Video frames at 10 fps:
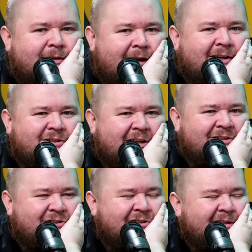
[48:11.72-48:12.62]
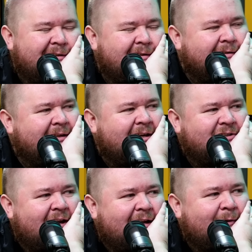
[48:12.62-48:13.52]
hashtag she said yes,
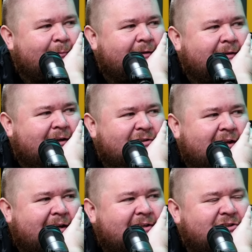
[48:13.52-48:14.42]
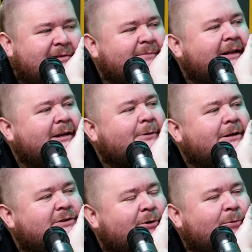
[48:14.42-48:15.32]
hashtag I win, hashtag IG. Anyway,
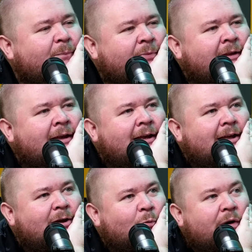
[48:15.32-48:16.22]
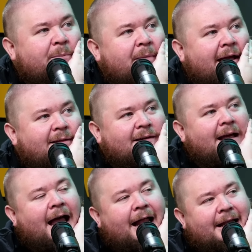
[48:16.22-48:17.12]
so we met
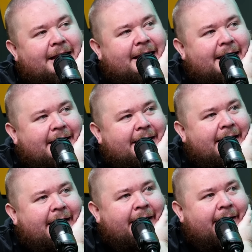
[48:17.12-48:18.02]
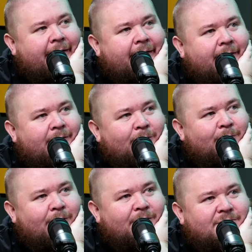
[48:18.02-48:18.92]
at a gig in
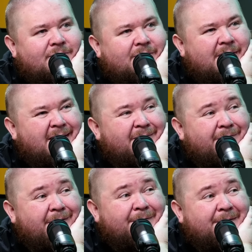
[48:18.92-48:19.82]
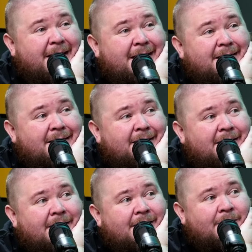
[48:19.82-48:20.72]
2015. Mm -hmm
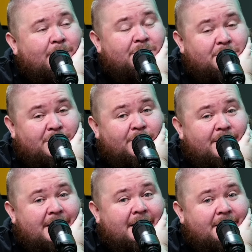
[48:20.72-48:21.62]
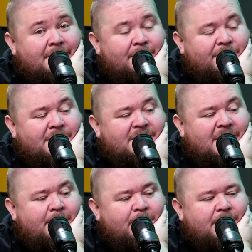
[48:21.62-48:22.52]
which was on the 10th of
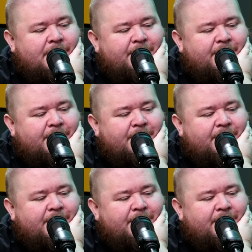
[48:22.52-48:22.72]
December.